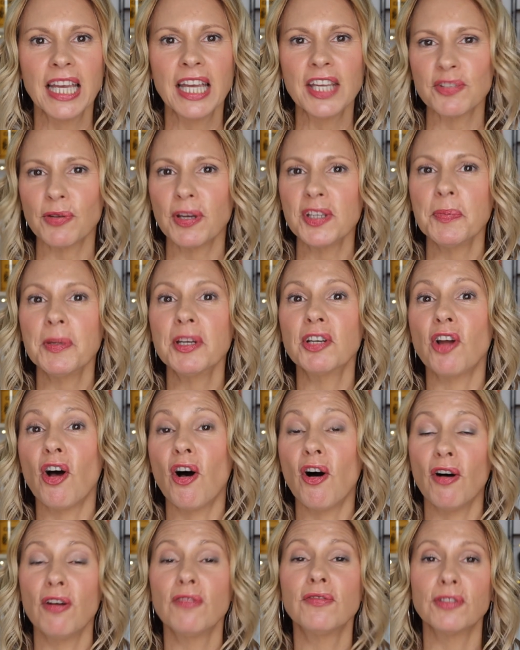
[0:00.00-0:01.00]
So I spend an
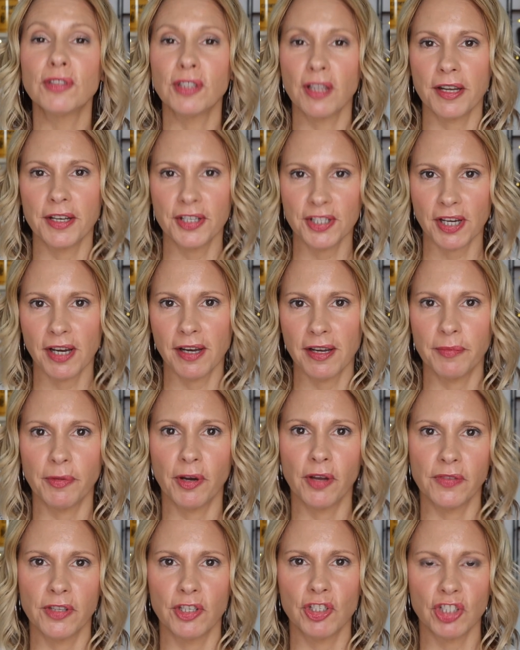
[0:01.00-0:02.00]
awful lot of time
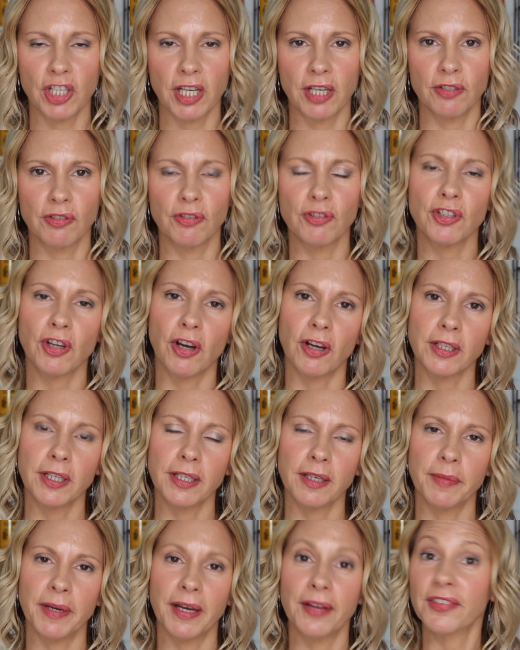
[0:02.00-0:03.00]
on this channel
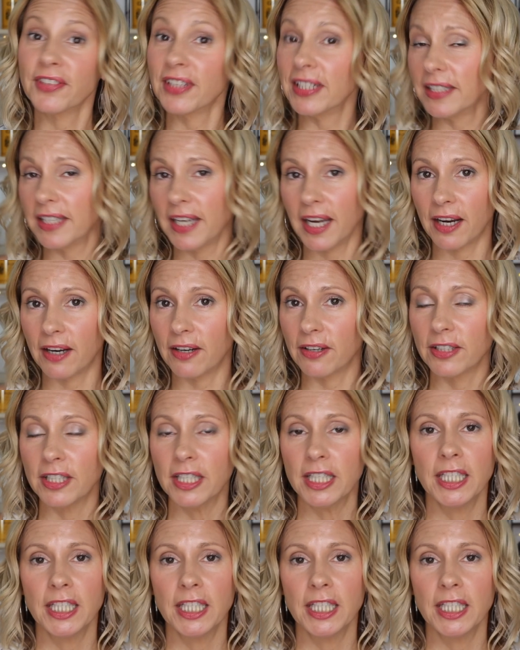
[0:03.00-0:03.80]
talking about skincare,